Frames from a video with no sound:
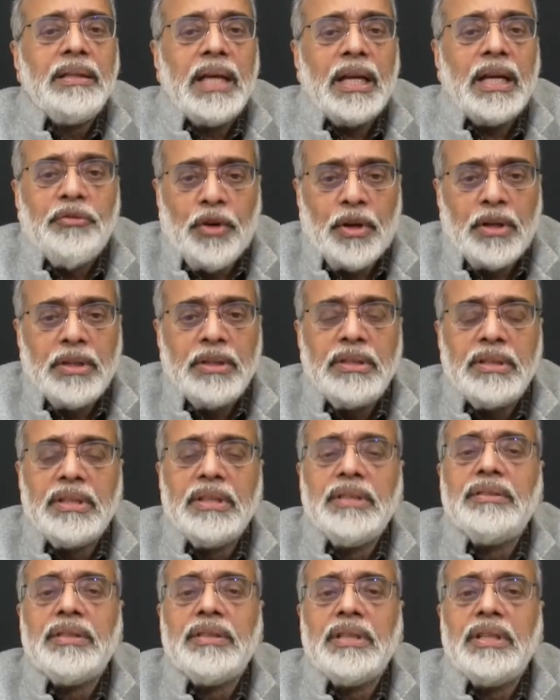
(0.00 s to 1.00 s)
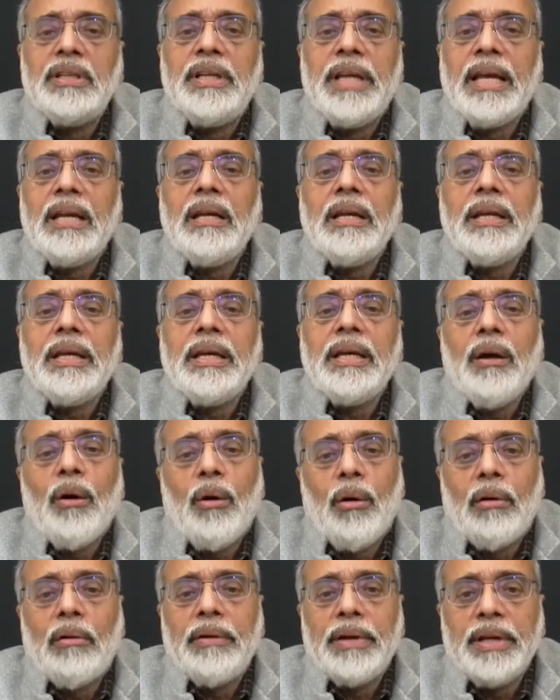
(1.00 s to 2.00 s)
that, for instance, in Delhi
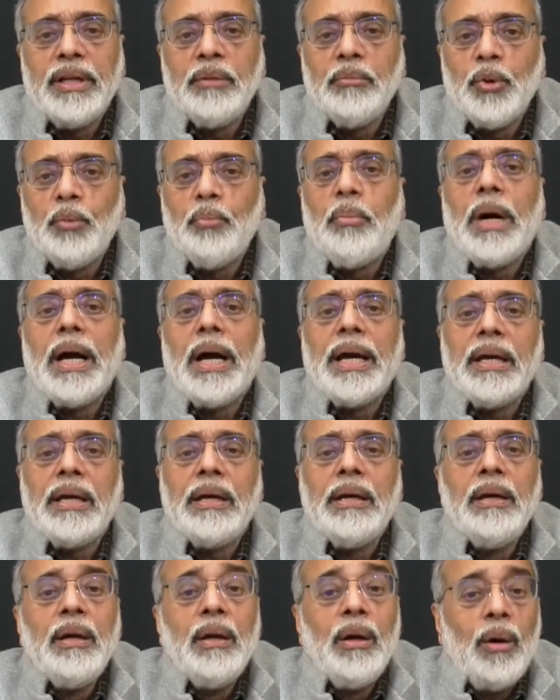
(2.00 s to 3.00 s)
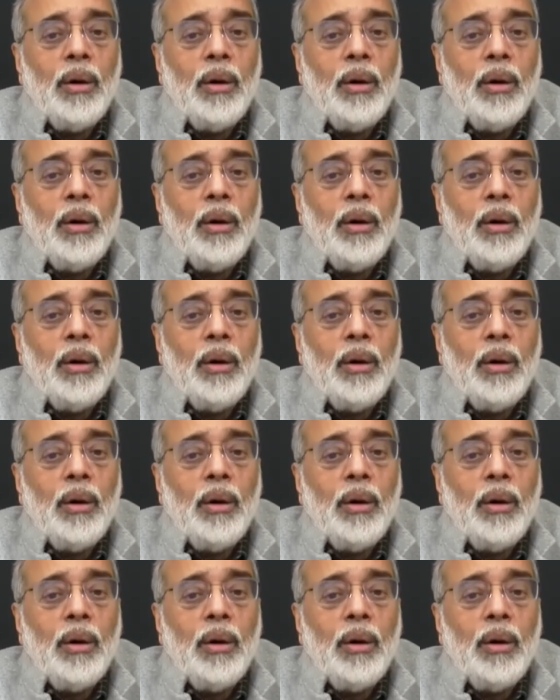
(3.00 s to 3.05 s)
or in Mumbai